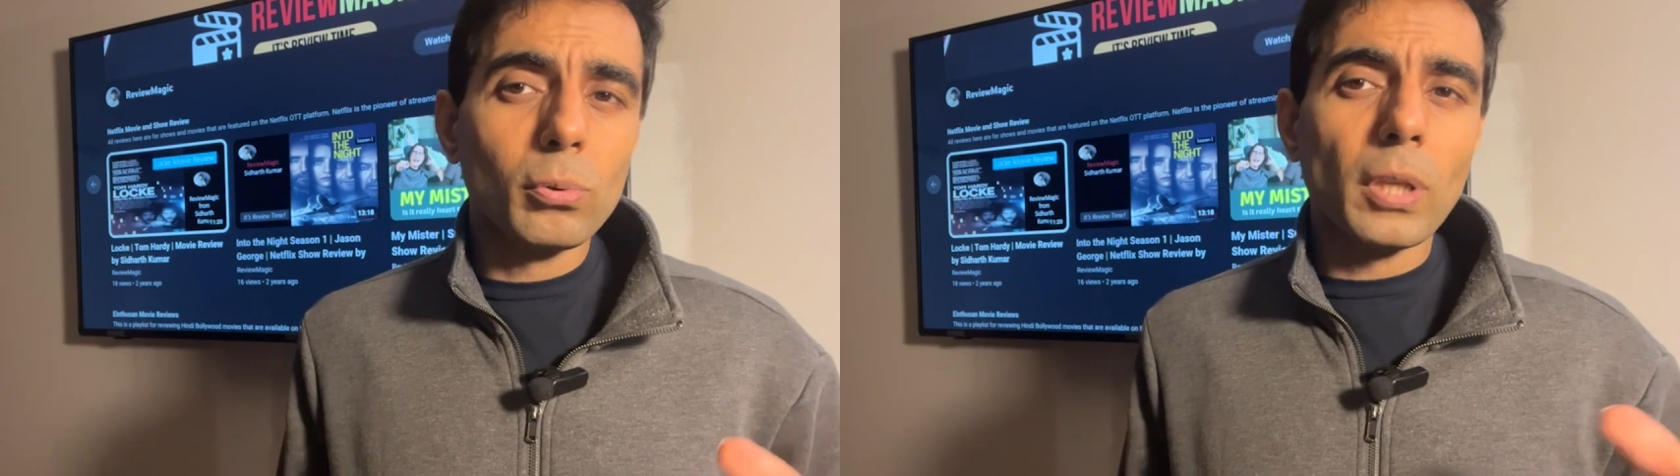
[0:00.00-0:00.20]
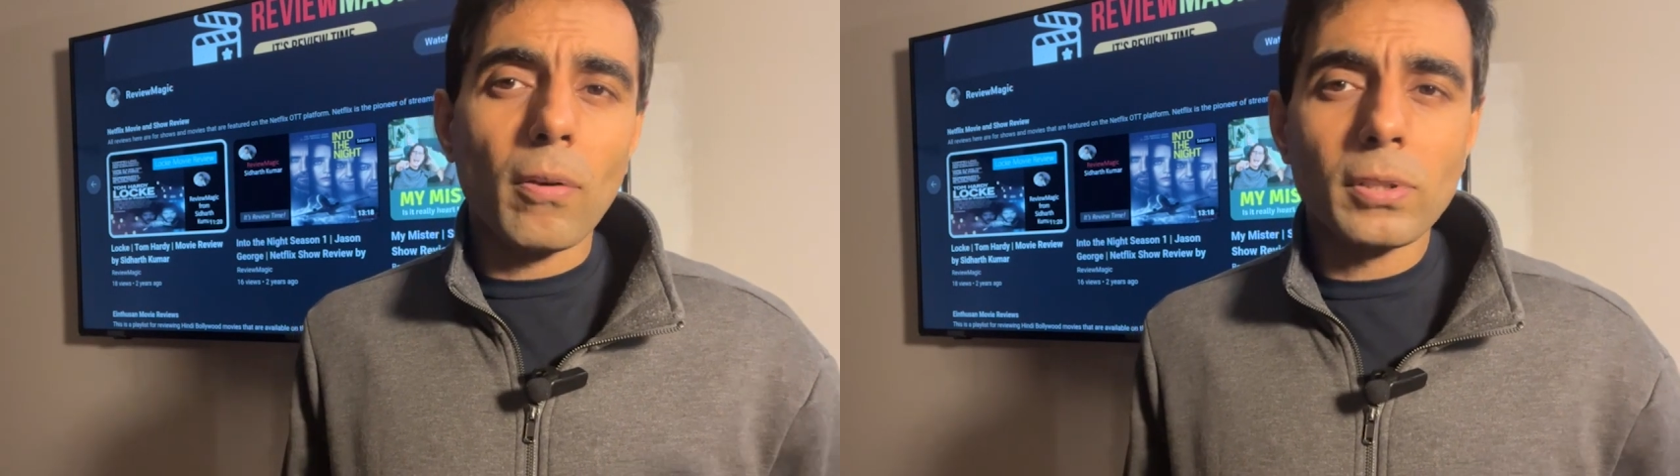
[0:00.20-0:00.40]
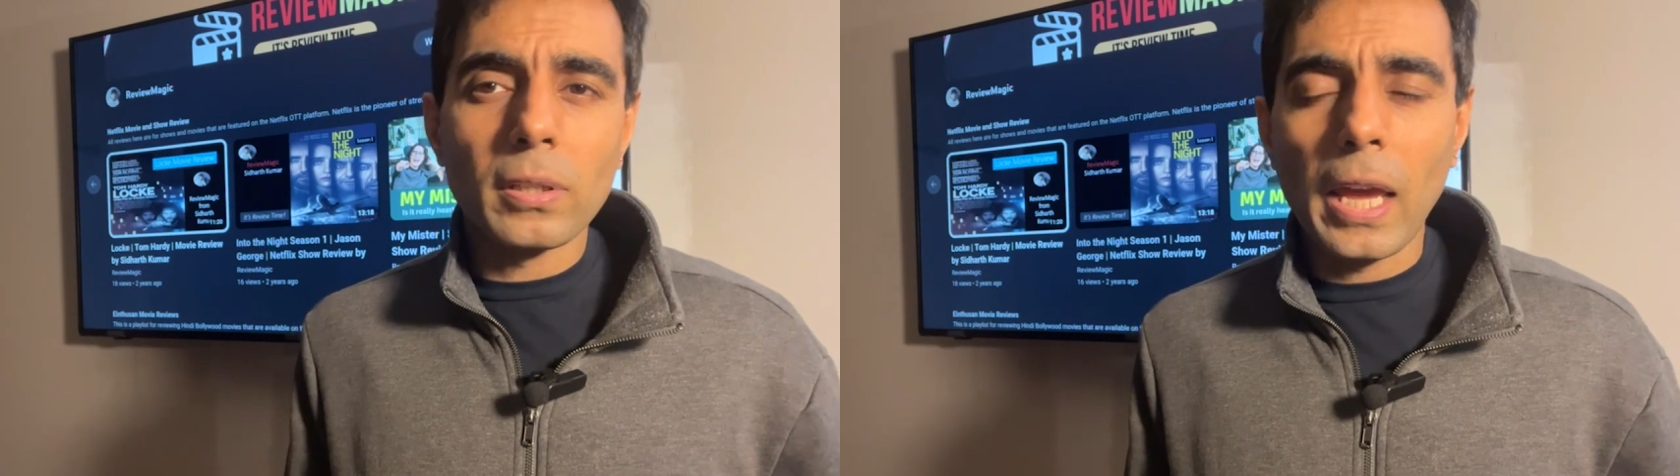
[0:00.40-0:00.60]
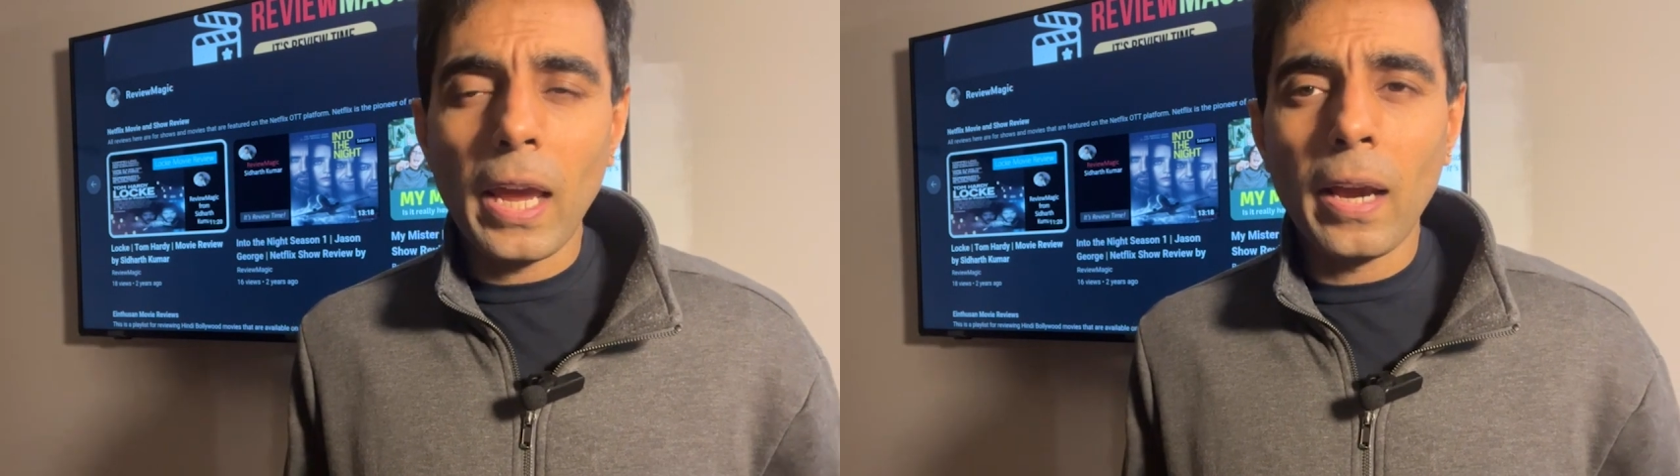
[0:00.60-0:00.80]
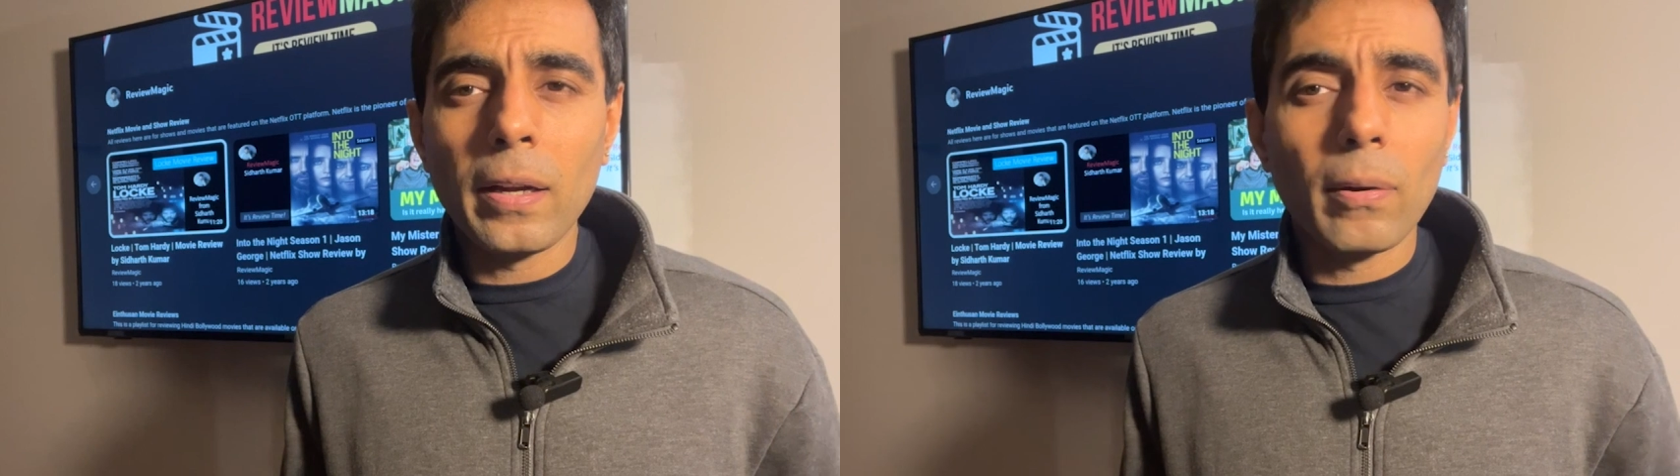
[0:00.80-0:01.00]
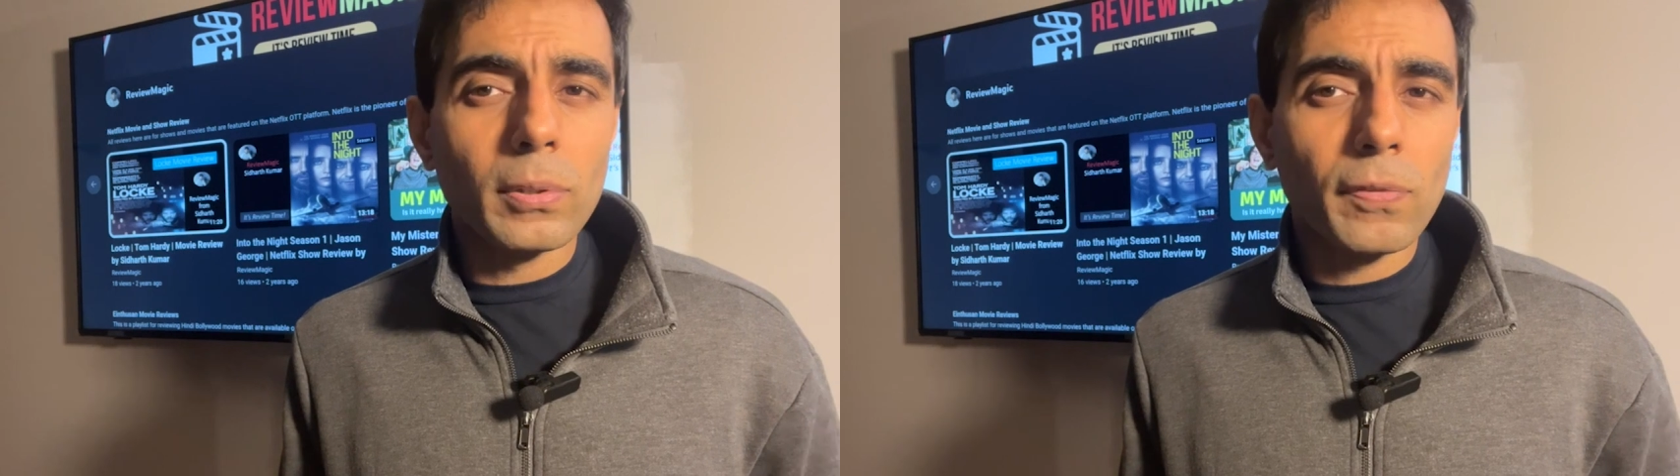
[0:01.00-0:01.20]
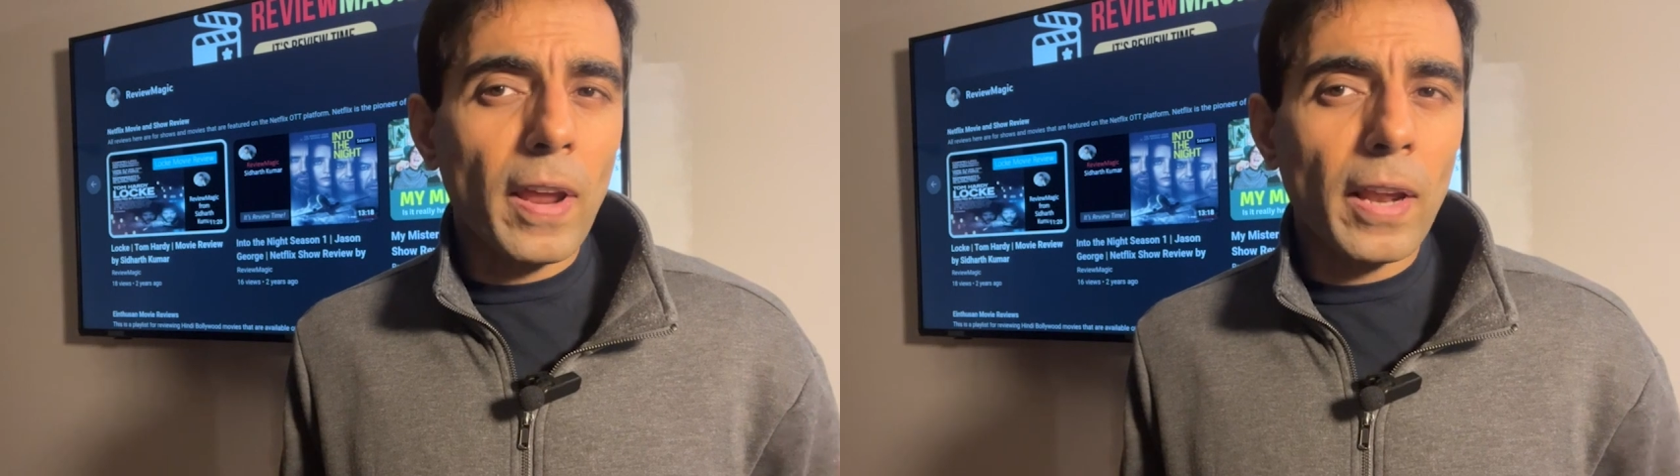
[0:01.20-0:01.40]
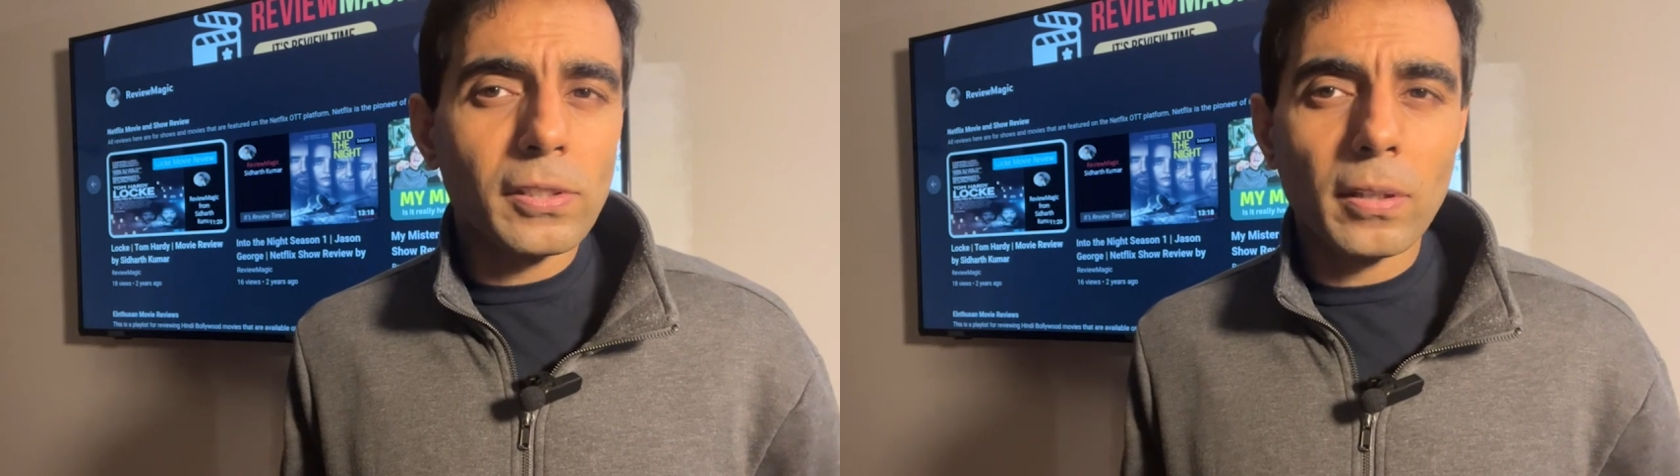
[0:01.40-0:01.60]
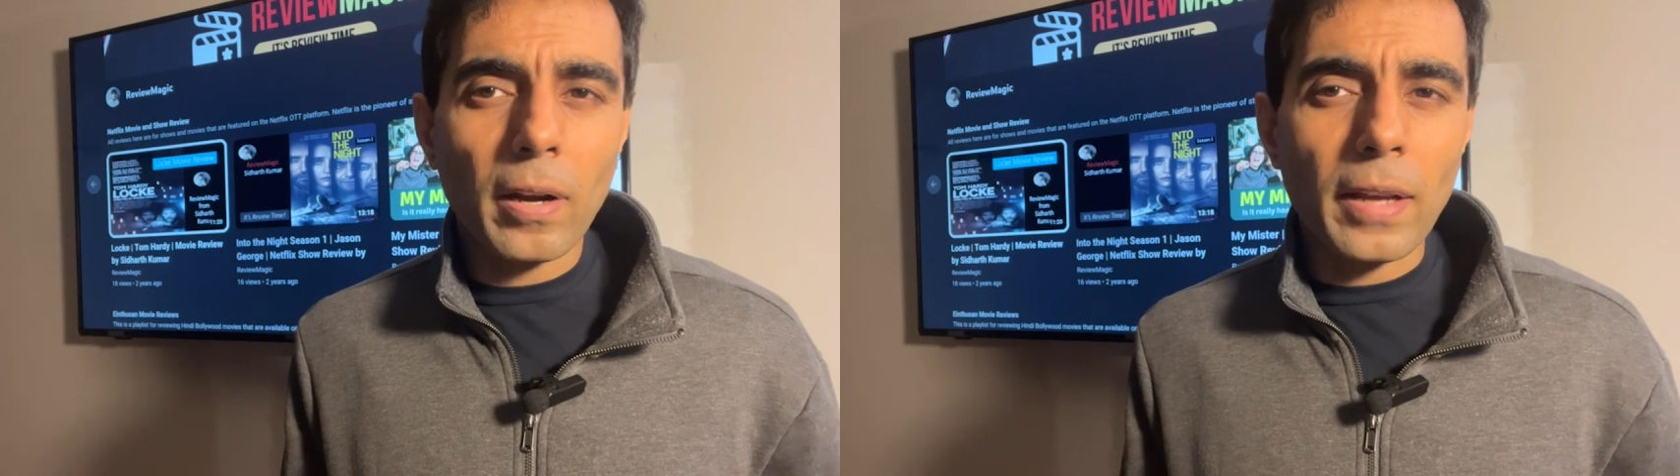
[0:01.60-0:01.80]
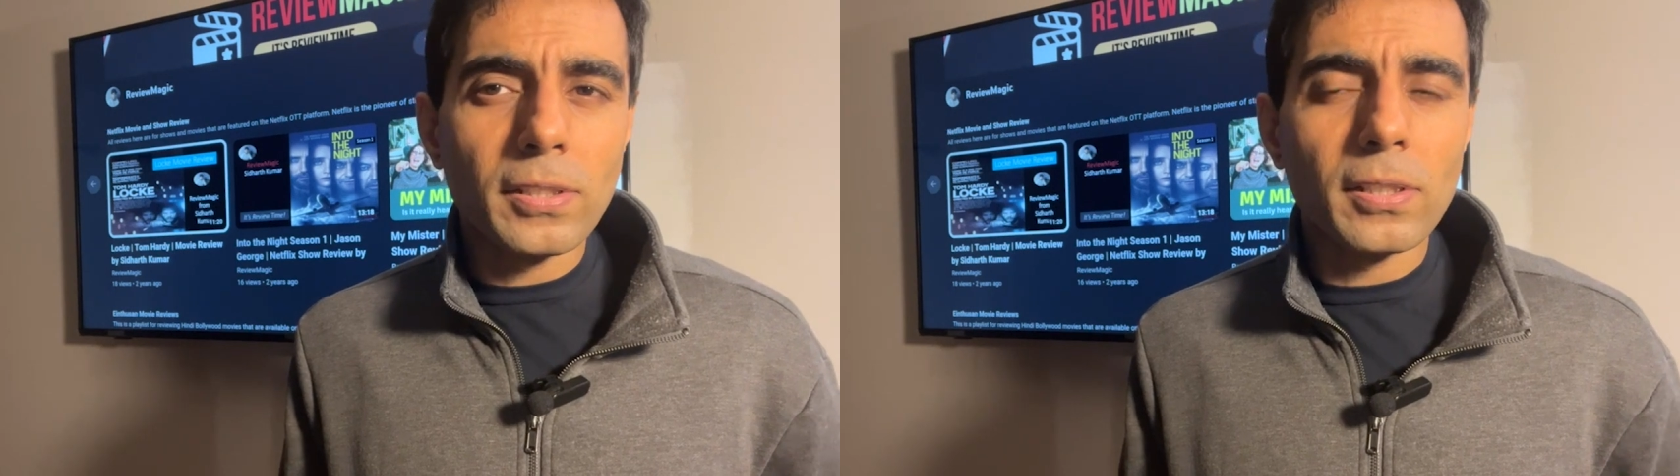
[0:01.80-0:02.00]
2008 it was financial
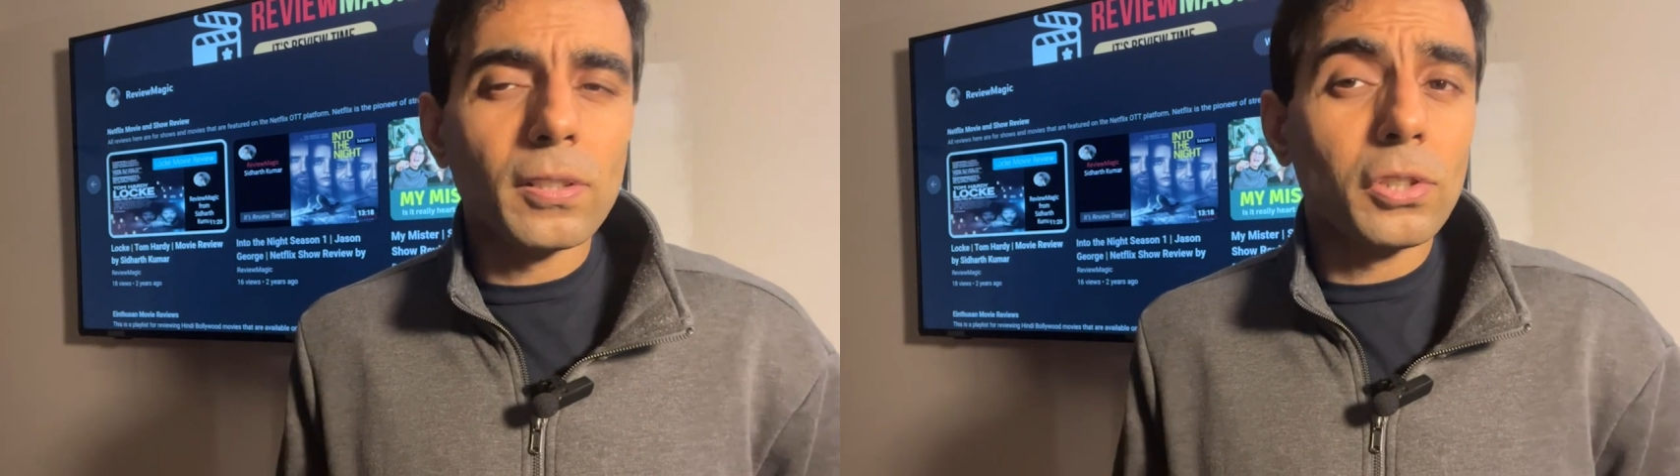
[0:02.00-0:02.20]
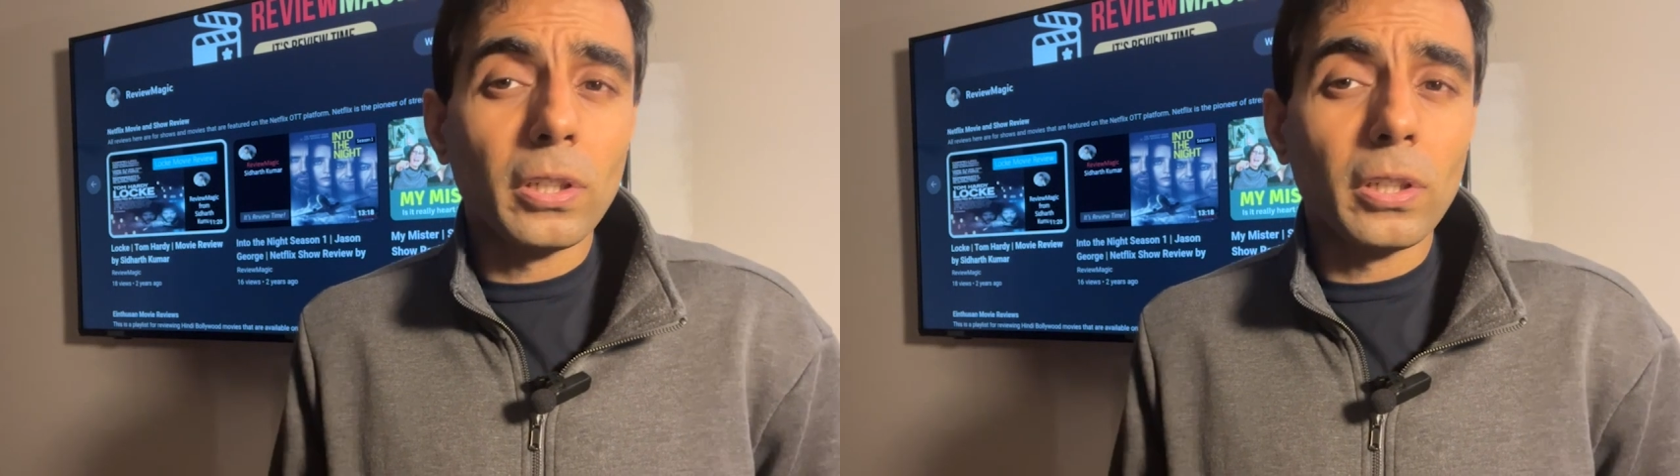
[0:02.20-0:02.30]
crisis